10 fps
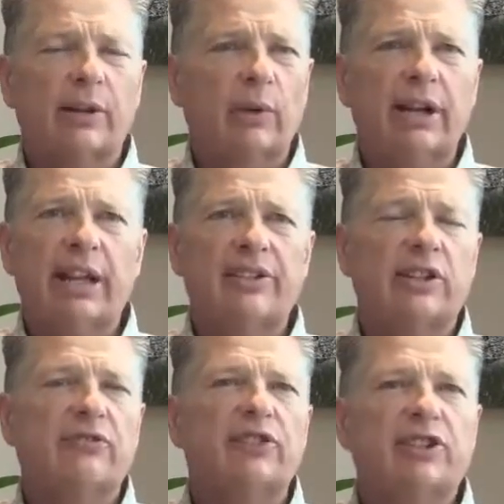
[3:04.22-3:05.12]

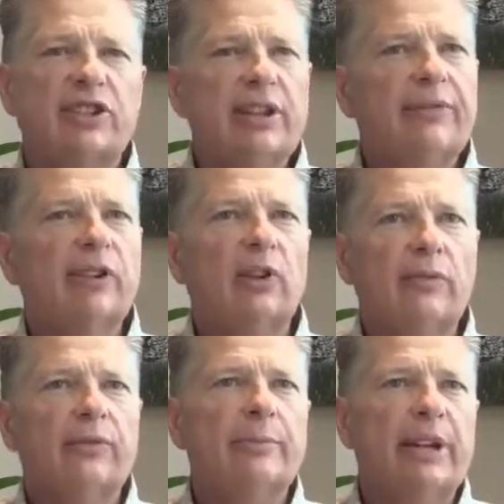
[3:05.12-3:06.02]
radiation. It was just
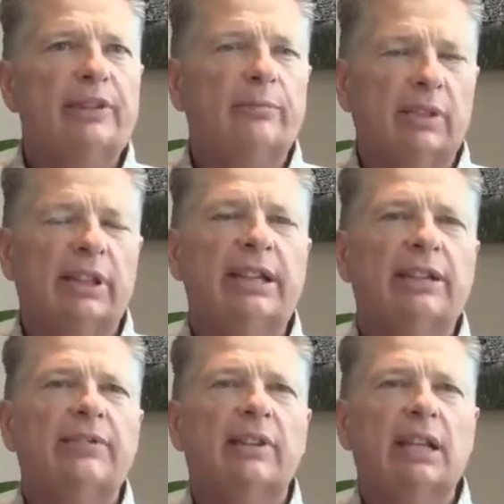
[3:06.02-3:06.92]
difficult for me to
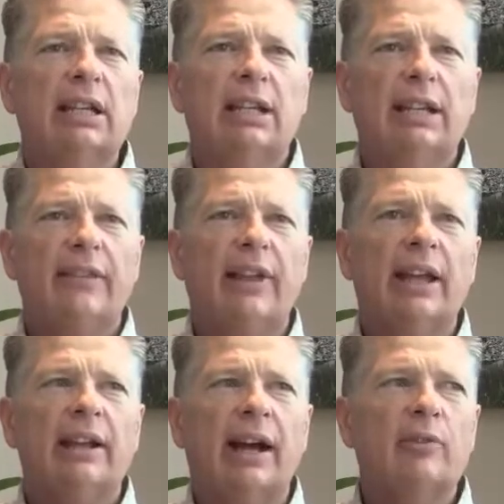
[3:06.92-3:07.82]
believe
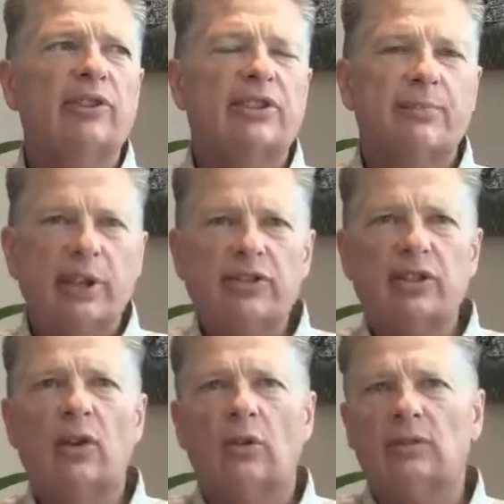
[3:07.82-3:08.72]
that I was
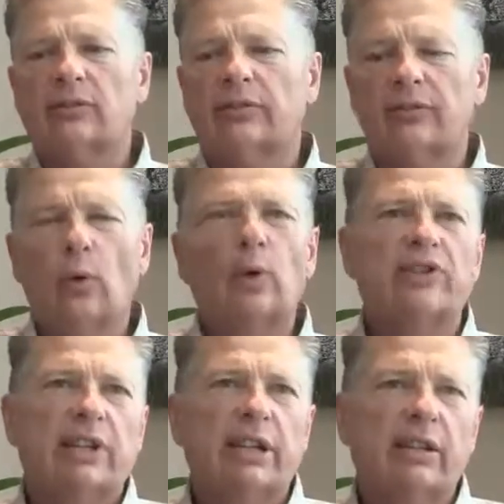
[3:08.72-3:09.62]
pigeonholed or
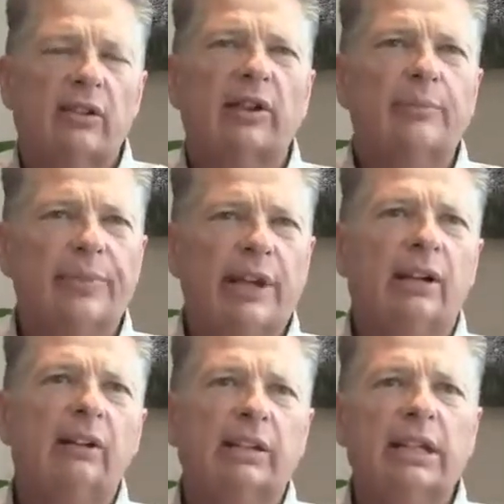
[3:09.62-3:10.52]
forced or
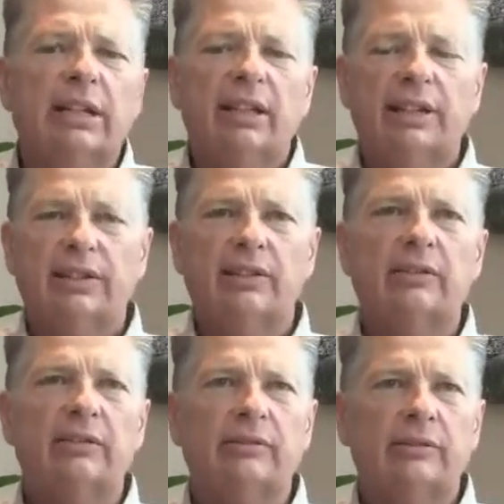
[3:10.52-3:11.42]
compelled
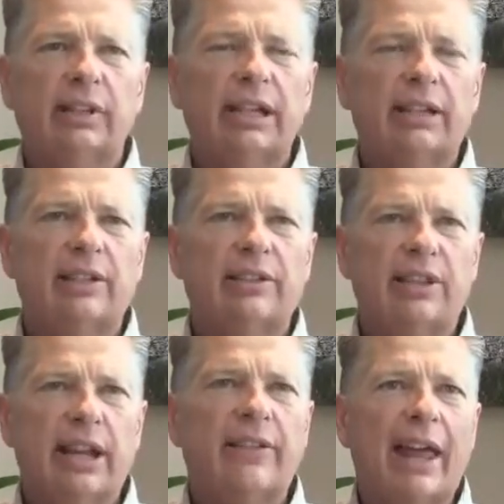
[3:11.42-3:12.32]
to
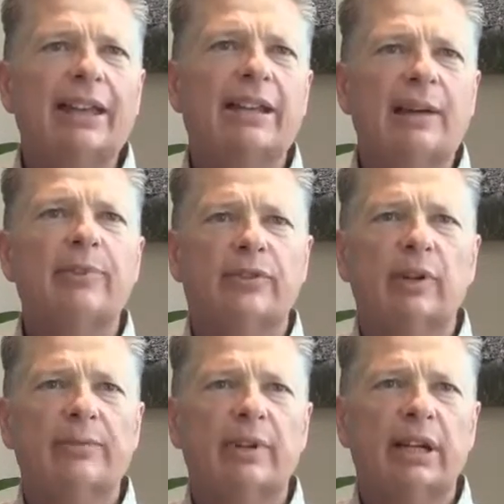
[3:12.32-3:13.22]
seek that type of
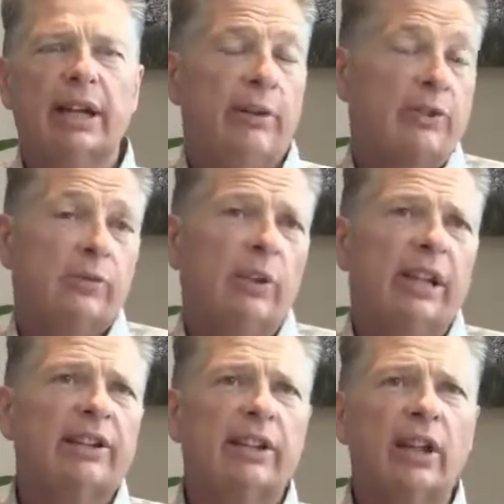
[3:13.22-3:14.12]
treatment. And I was
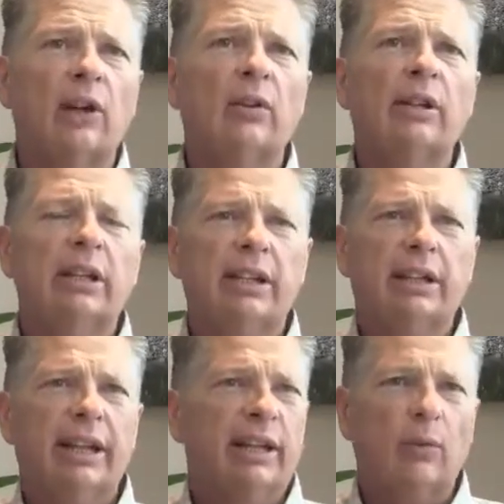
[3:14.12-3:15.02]
willing to go
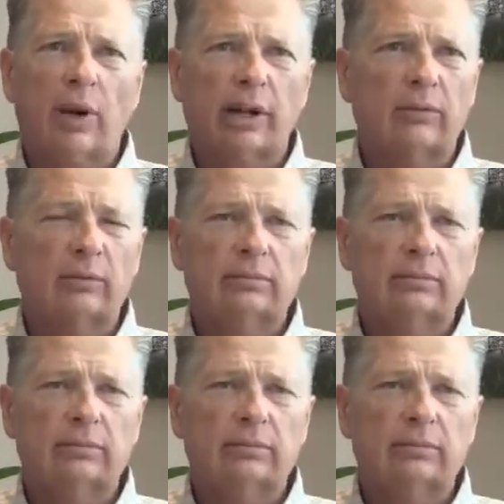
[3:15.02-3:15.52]
anywhere,